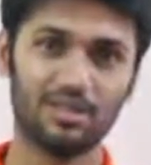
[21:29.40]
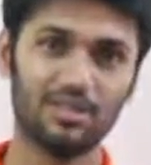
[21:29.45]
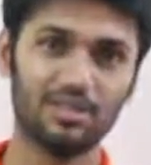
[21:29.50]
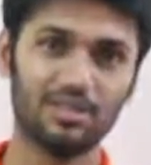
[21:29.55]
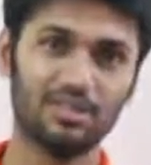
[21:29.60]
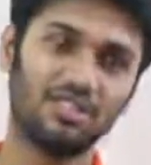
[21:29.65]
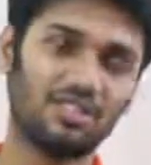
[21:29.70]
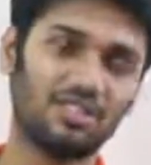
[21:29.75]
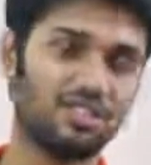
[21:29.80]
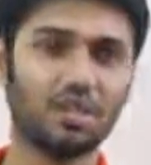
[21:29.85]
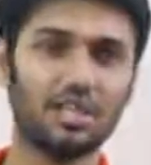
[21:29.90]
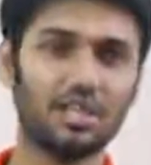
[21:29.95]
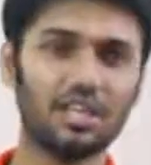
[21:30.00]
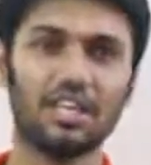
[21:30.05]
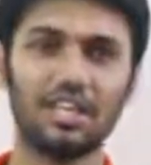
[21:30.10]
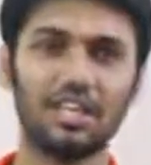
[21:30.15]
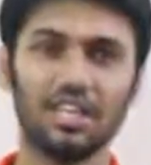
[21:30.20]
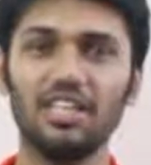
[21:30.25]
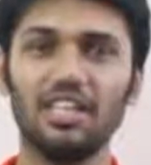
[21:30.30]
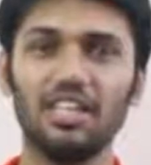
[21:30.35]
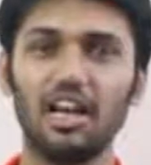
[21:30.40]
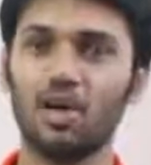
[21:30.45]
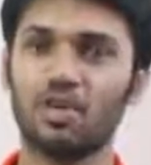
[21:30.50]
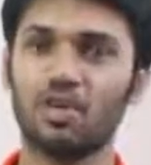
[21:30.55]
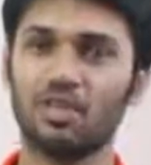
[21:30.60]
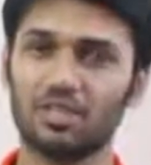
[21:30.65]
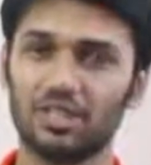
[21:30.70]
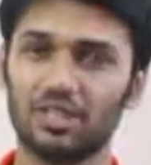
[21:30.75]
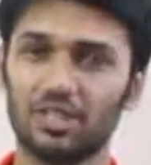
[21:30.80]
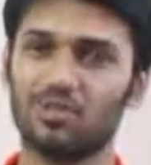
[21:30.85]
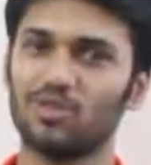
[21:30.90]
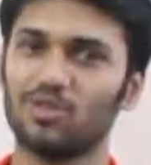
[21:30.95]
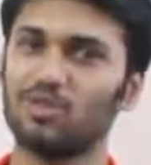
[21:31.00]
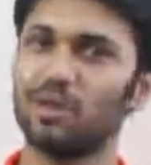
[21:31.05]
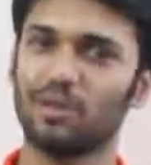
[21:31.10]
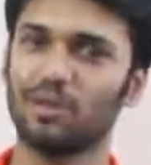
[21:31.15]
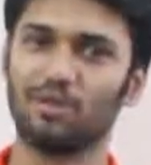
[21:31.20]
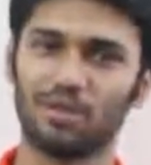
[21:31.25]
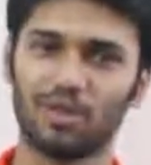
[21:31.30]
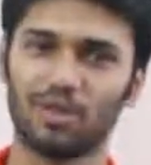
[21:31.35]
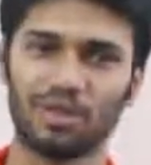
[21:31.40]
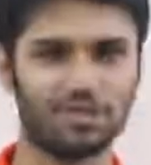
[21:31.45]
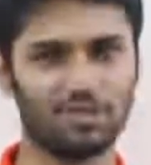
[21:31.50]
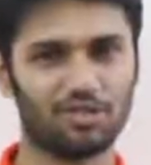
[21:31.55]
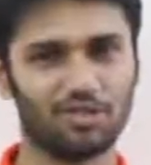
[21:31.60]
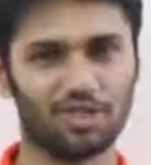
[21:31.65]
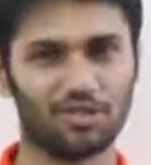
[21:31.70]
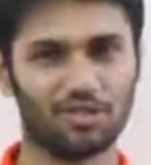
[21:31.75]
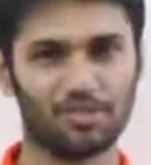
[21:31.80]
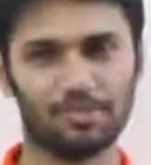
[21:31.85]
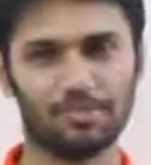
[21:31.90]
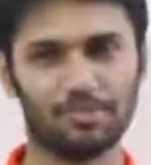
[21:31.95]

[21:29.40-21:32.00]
Strictly ask them to memorize this.